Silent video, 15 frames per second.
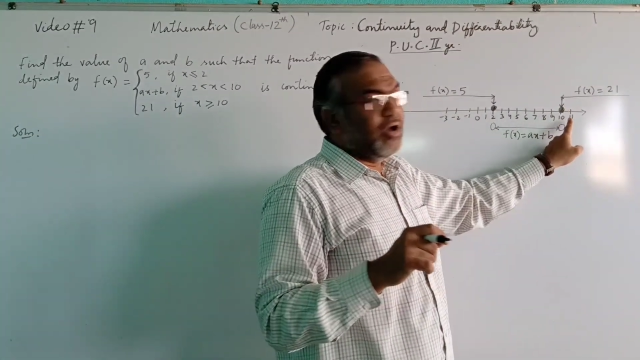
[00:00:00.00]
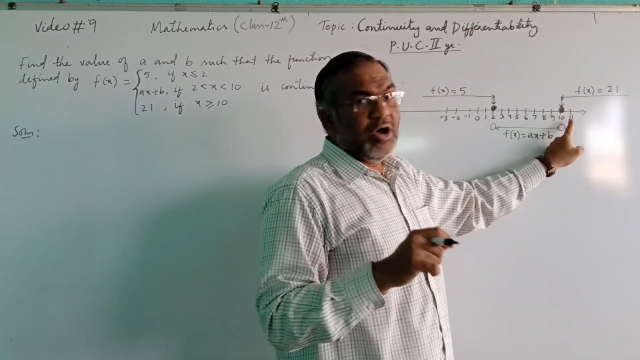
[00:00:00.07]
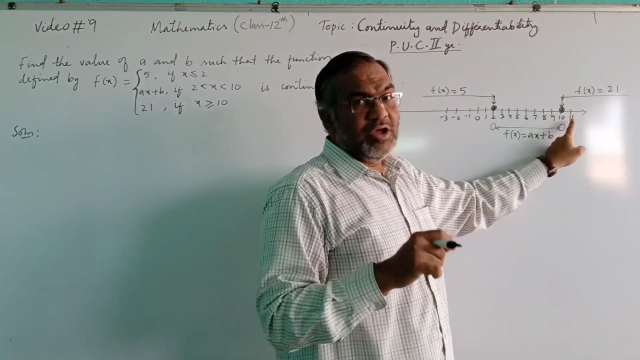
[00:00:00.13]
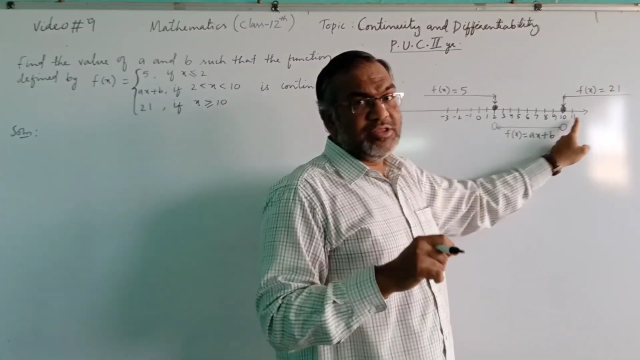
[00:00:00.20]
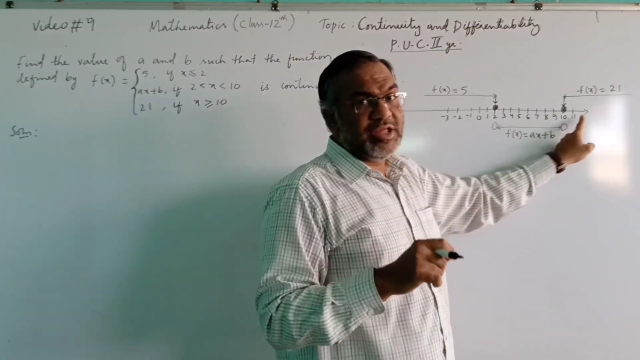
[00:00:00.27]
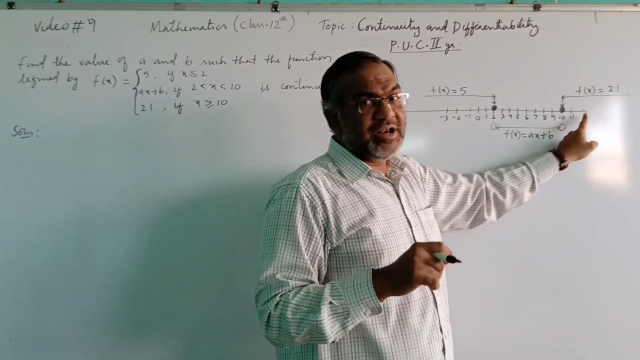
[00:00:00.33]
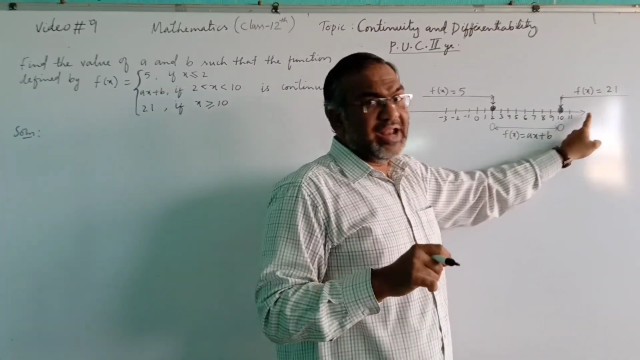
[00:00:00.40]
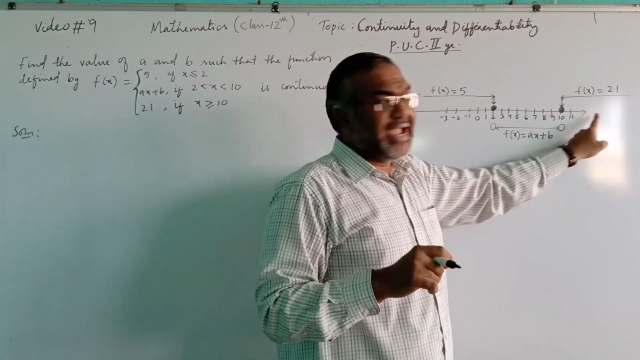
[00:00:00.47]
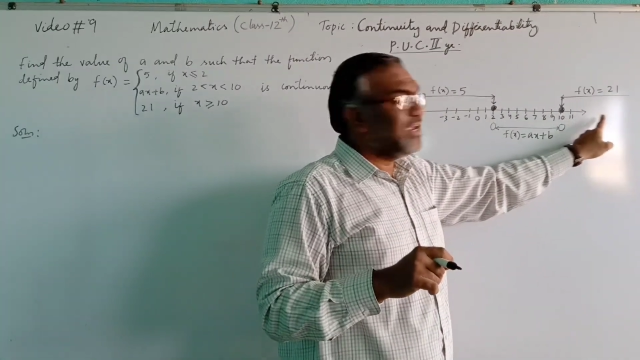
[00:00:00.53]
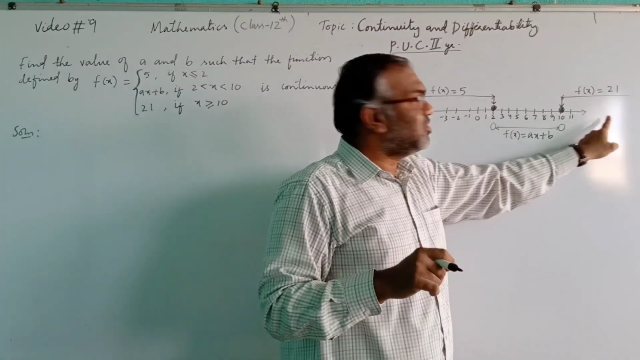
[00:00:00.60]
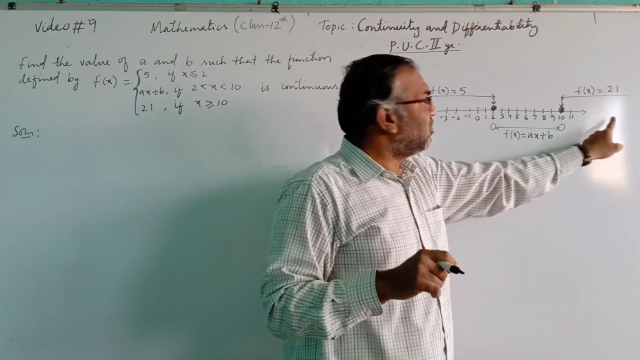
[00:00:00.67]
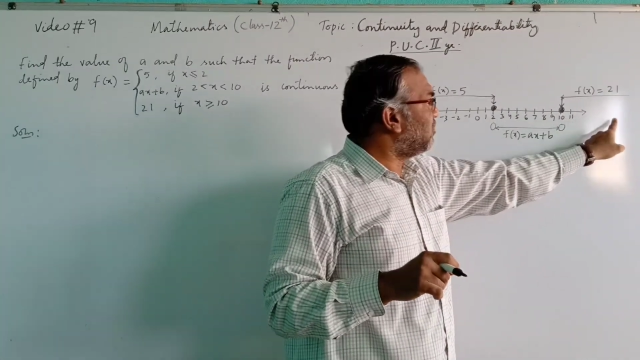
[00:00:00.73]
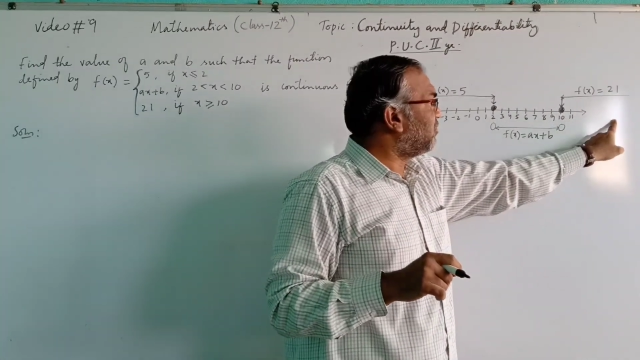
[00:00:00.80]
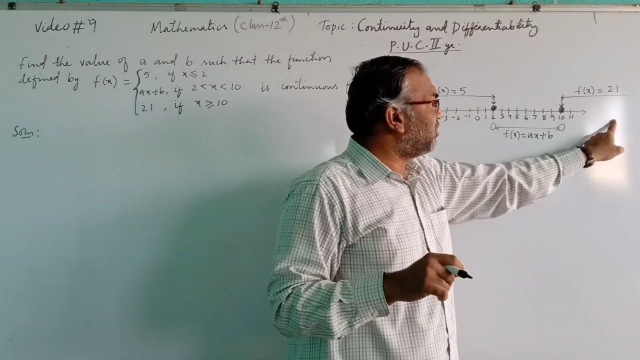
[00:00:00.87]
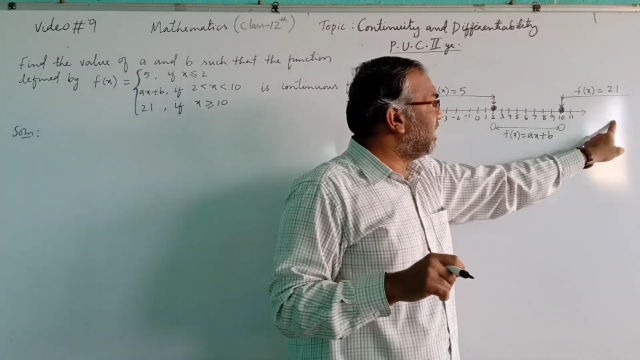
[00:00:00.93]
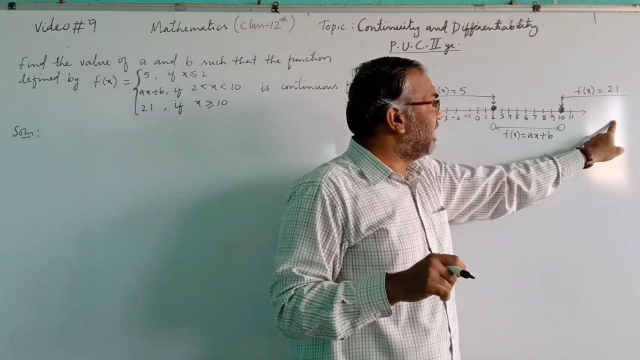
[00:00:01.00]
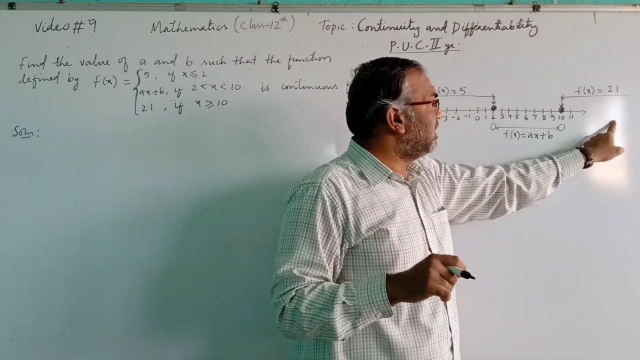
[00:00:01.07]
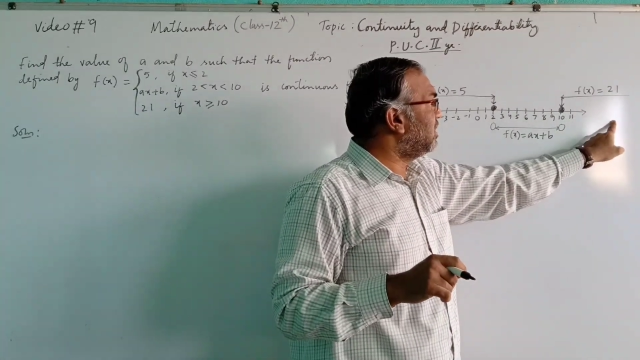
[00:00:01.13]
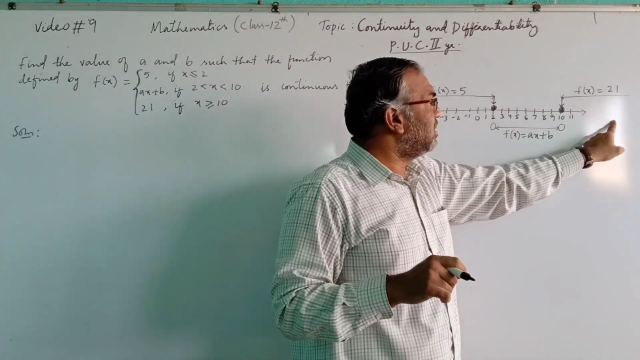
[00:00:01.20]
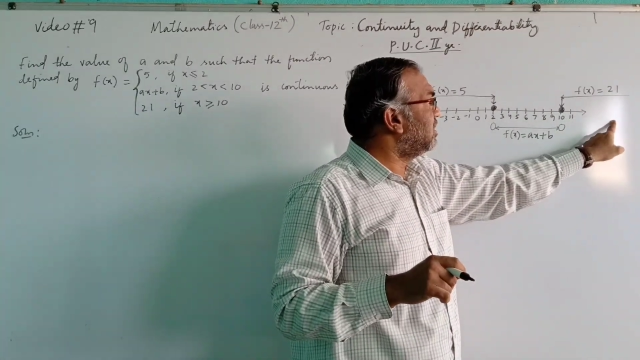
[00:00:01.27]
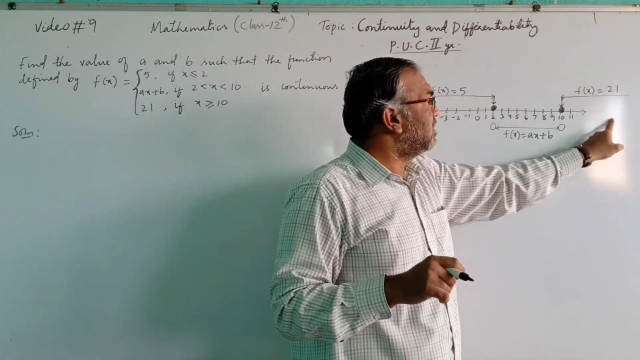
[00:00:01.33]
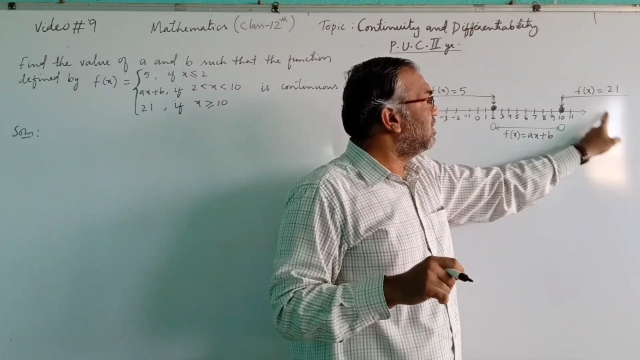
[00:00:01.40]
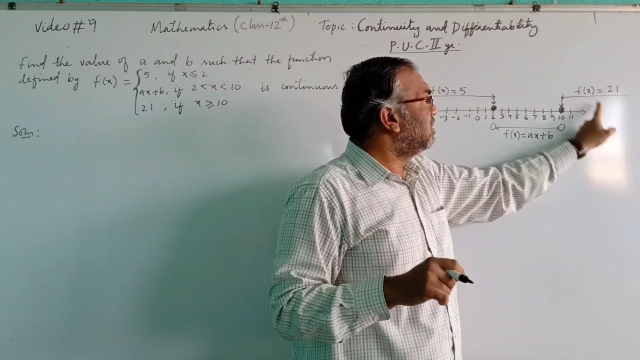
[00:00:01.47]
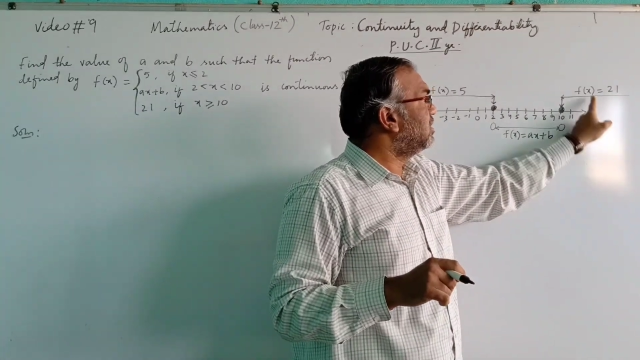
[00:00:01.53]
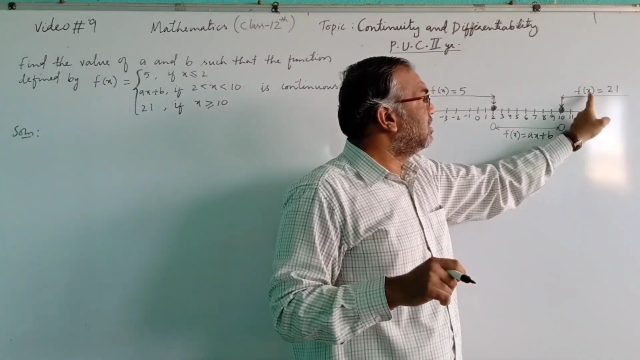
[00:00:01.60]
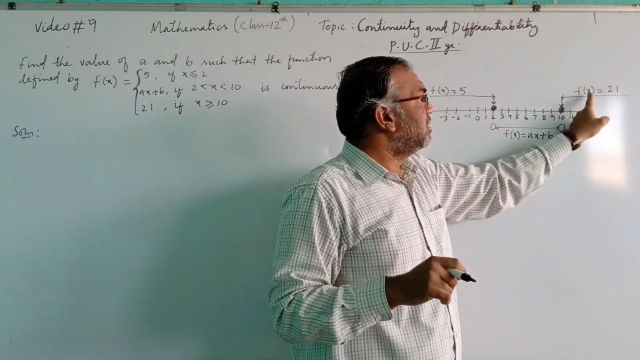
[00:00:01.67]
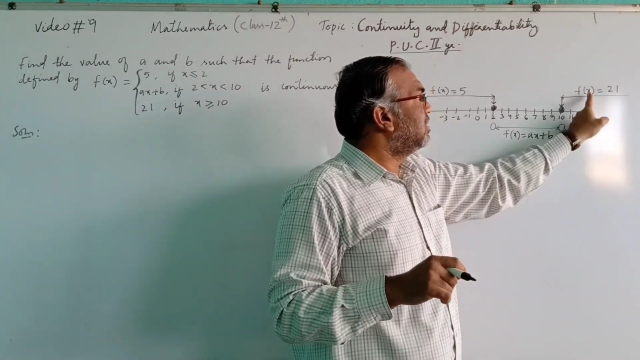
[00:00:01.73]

on the right of 10,